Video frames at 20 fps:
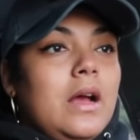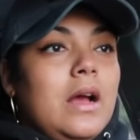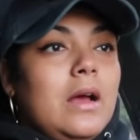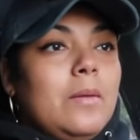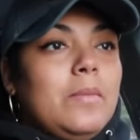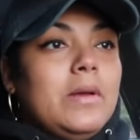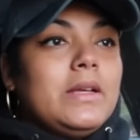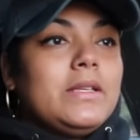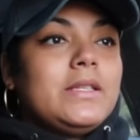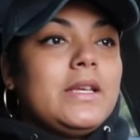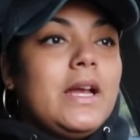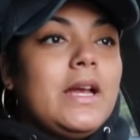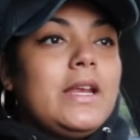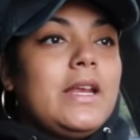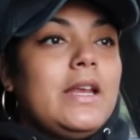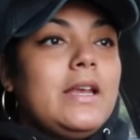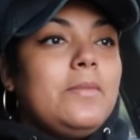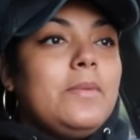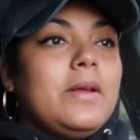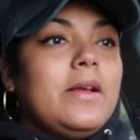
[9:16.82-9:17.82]
I'm
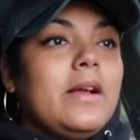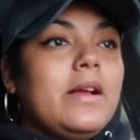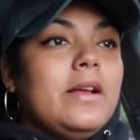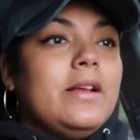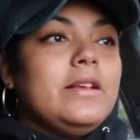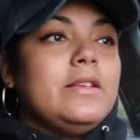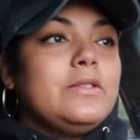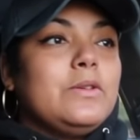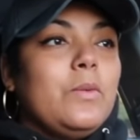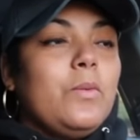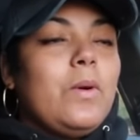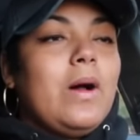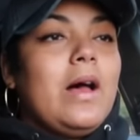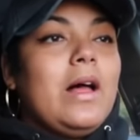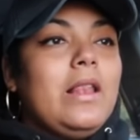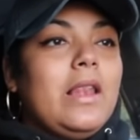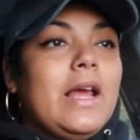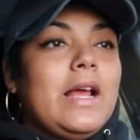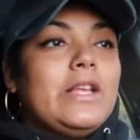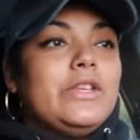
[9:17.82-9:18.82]
excited because
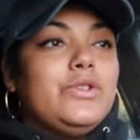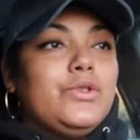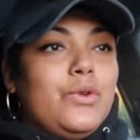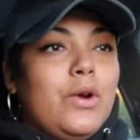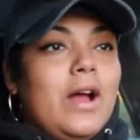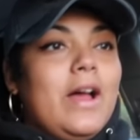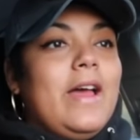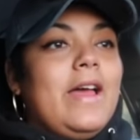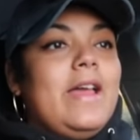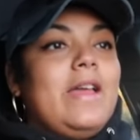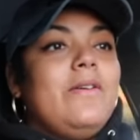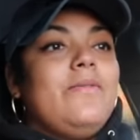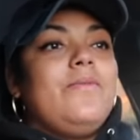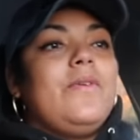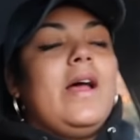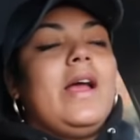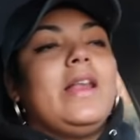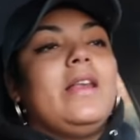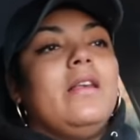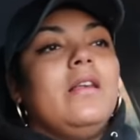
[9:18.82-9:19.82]
while I drive,
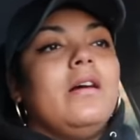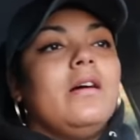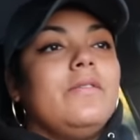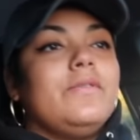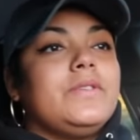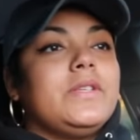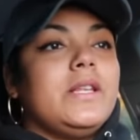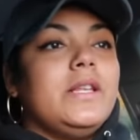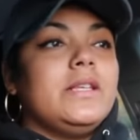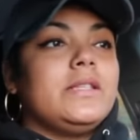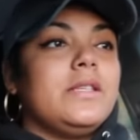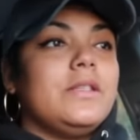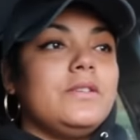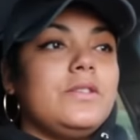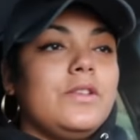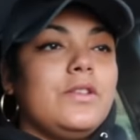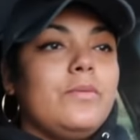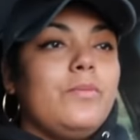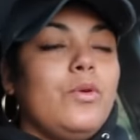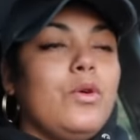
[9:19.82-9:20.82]
I love to listen
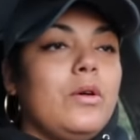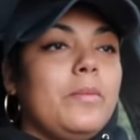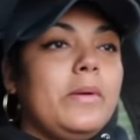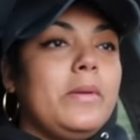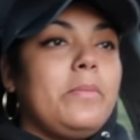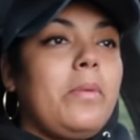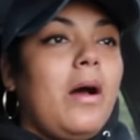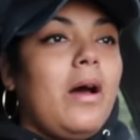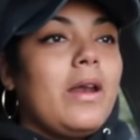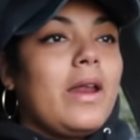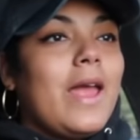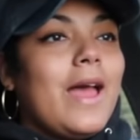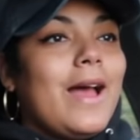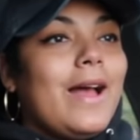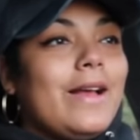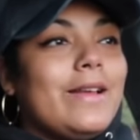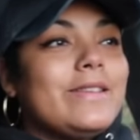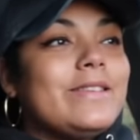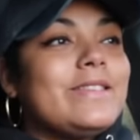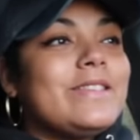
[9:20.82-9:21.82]
to the Morbid
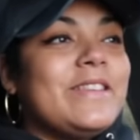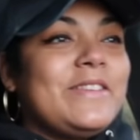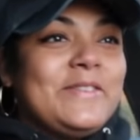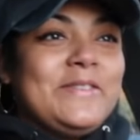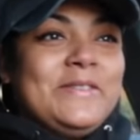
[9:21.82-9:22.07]
podcast.